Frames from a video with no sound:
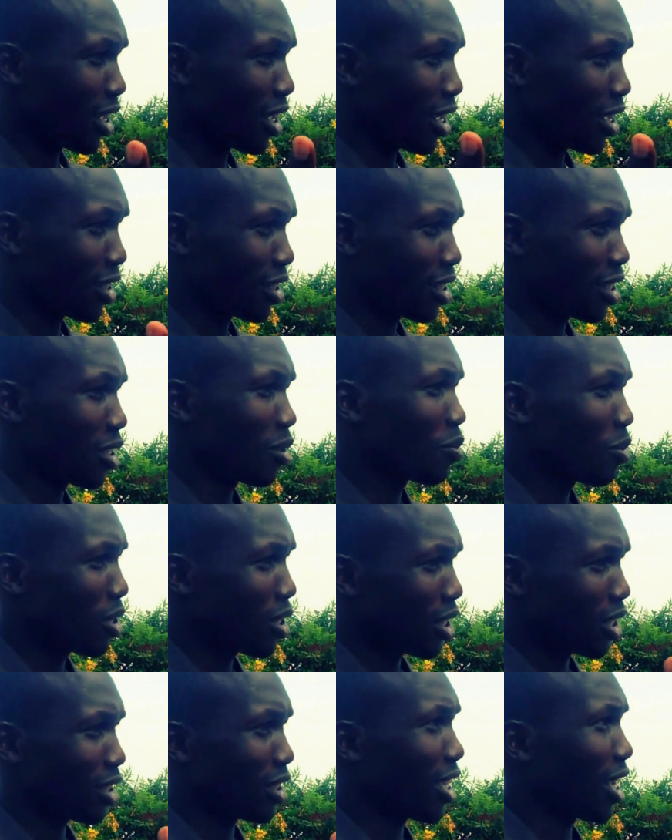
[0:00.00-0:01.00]
are, seeing me
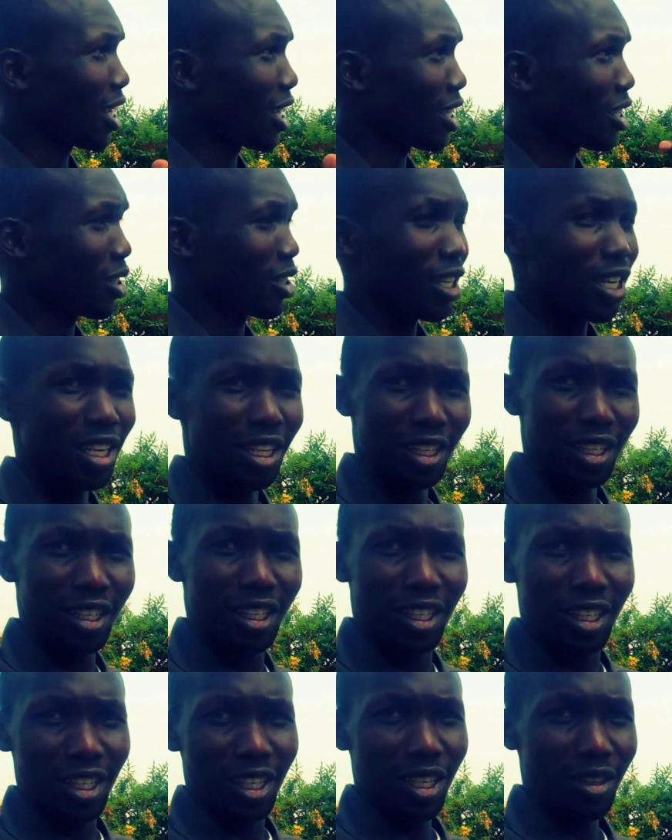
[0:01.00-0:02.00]
that I can really,
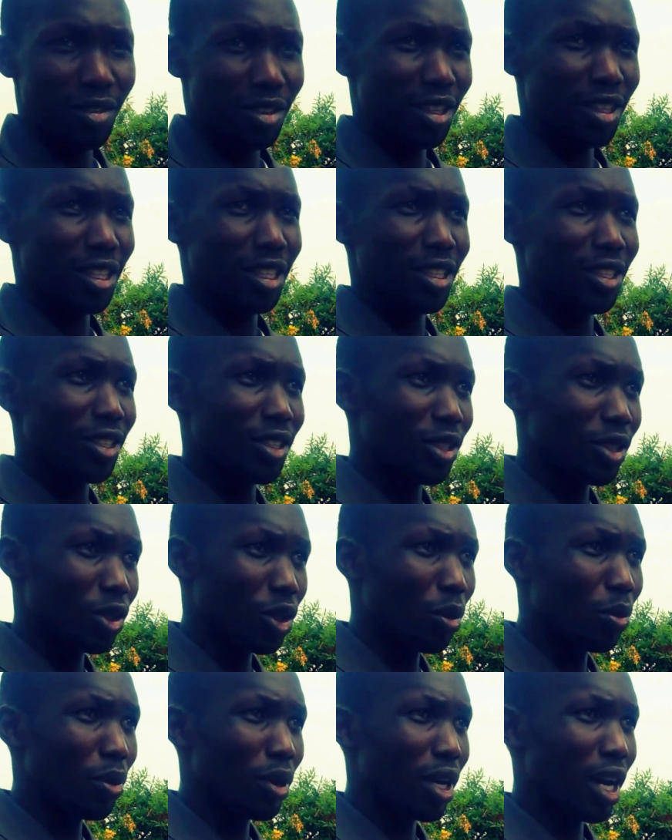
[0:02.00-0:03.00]
even these
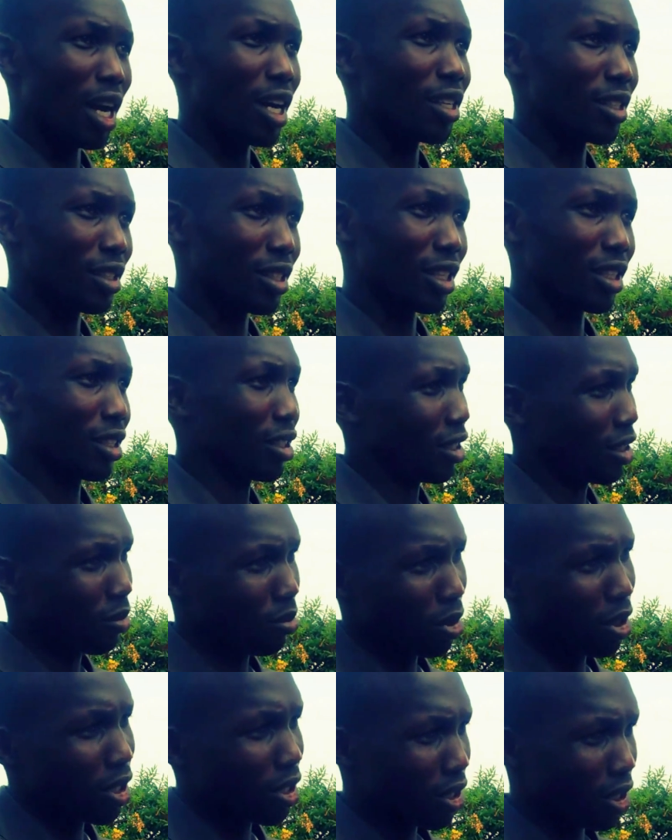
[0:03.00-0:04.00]
top guys that,
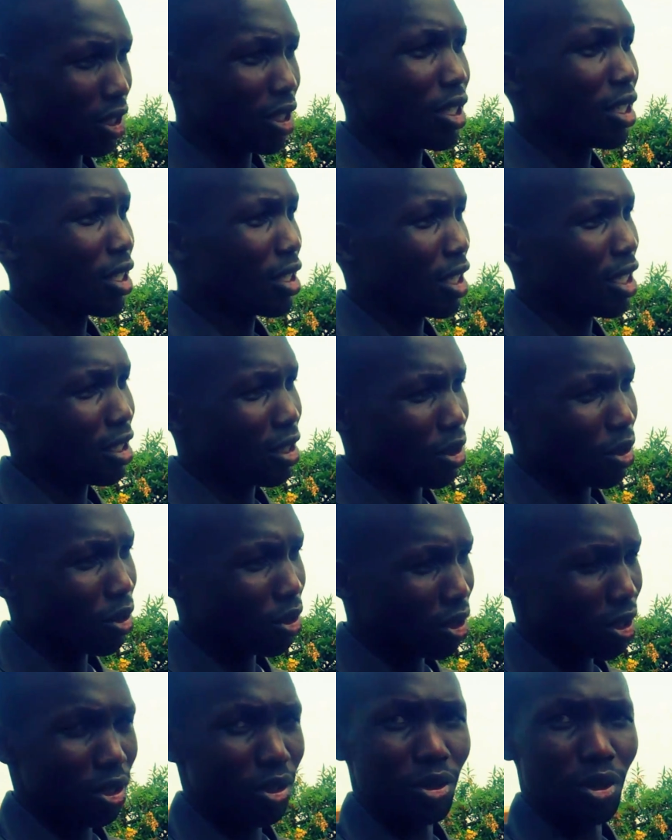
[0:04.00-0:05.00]
please, just to
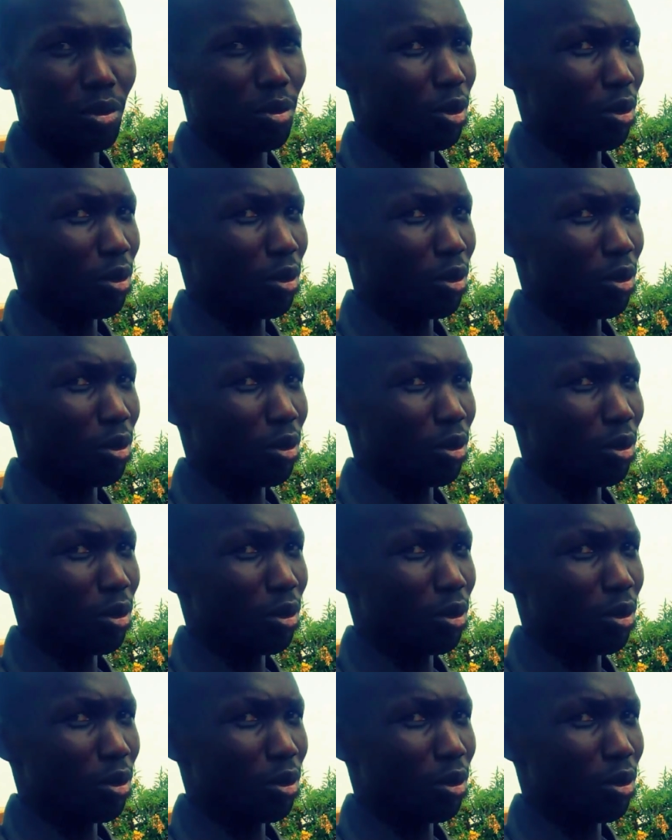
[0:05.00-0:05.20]
continue, no